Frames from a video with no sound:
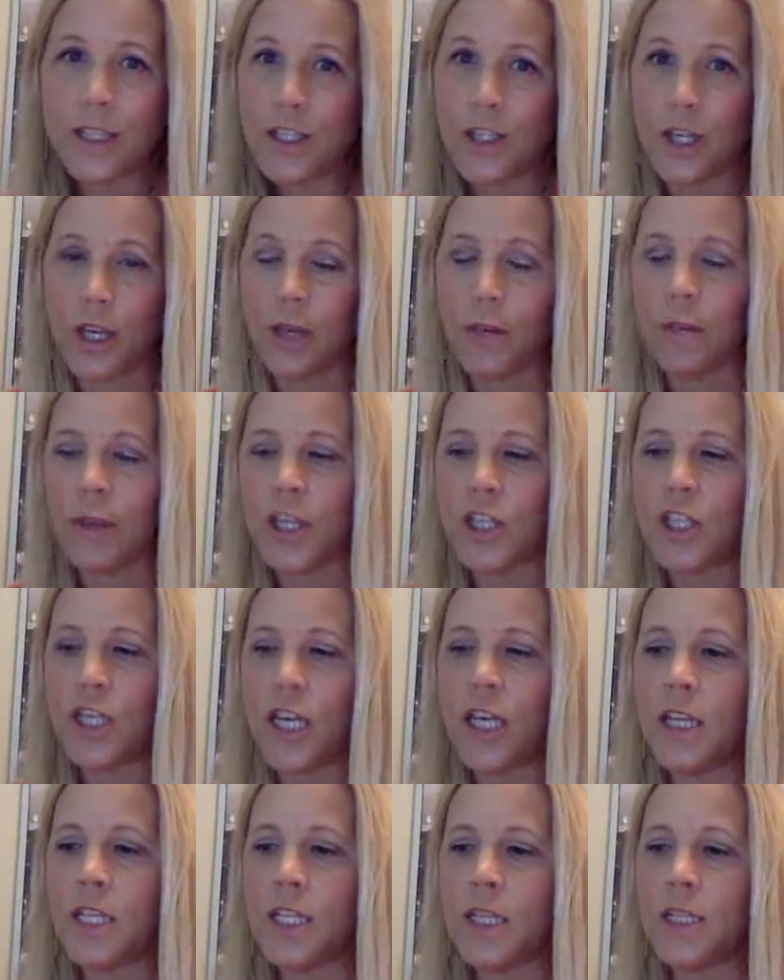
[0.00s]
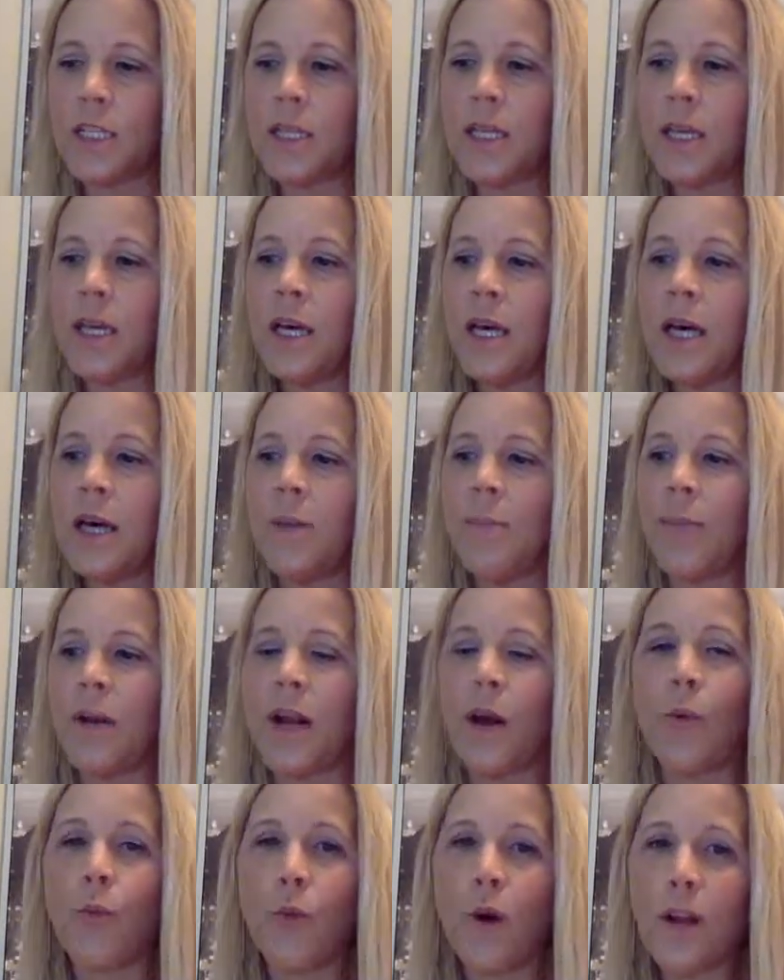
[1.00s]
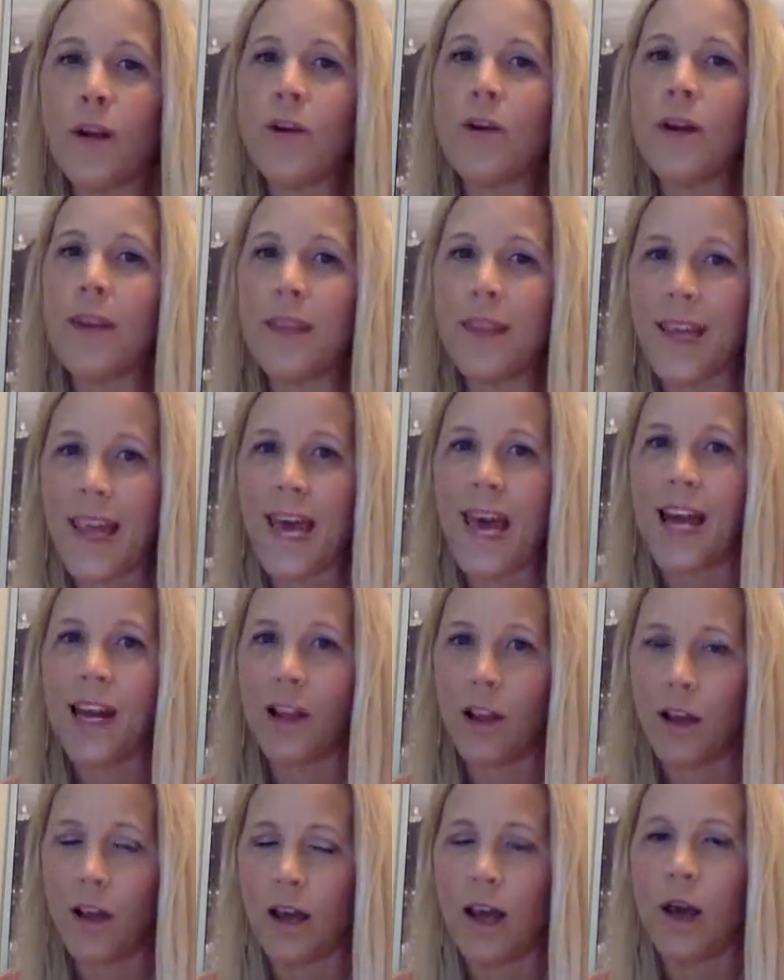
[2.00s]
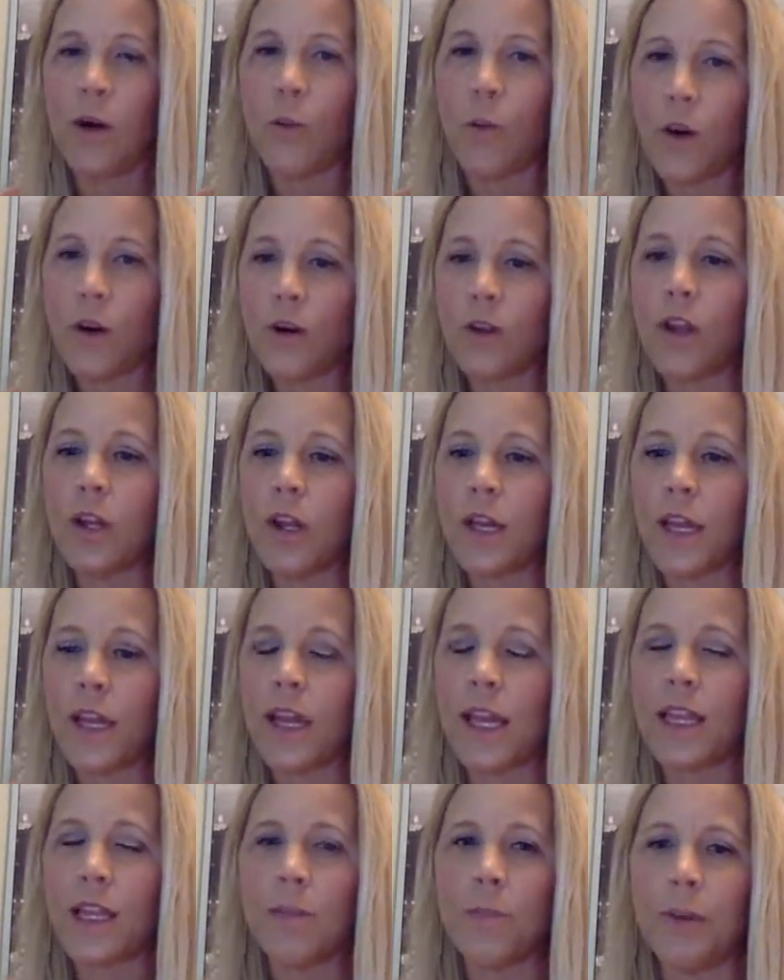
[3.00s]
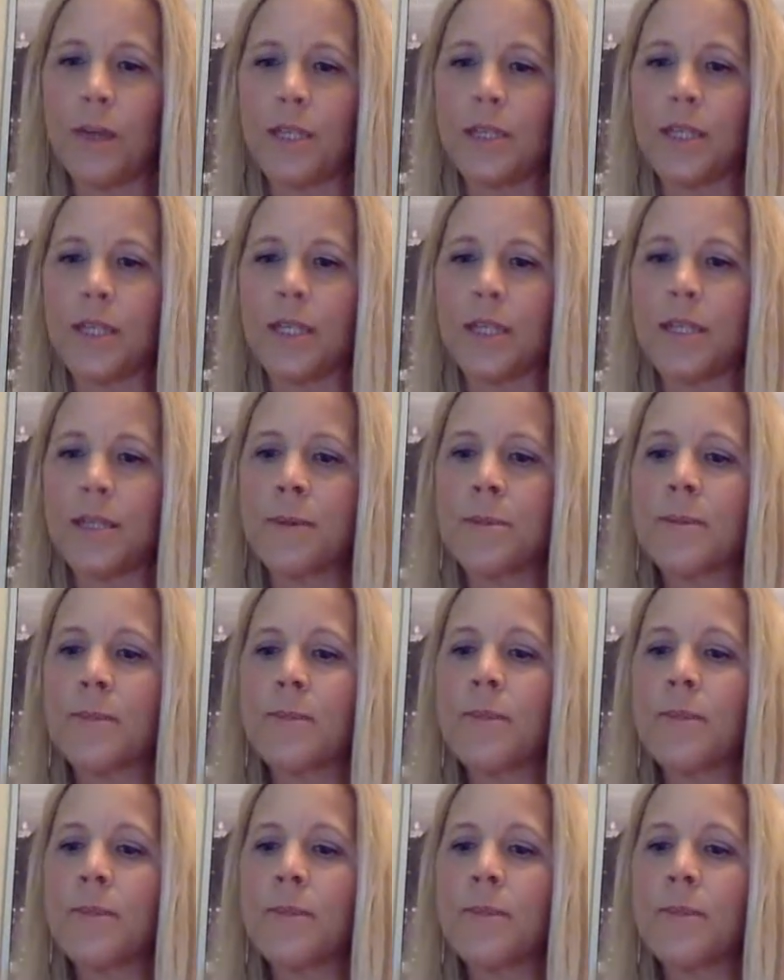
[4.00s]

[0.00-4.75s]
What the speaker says: She can make changes, but I want her in the catalog. I want her looking at the pieces.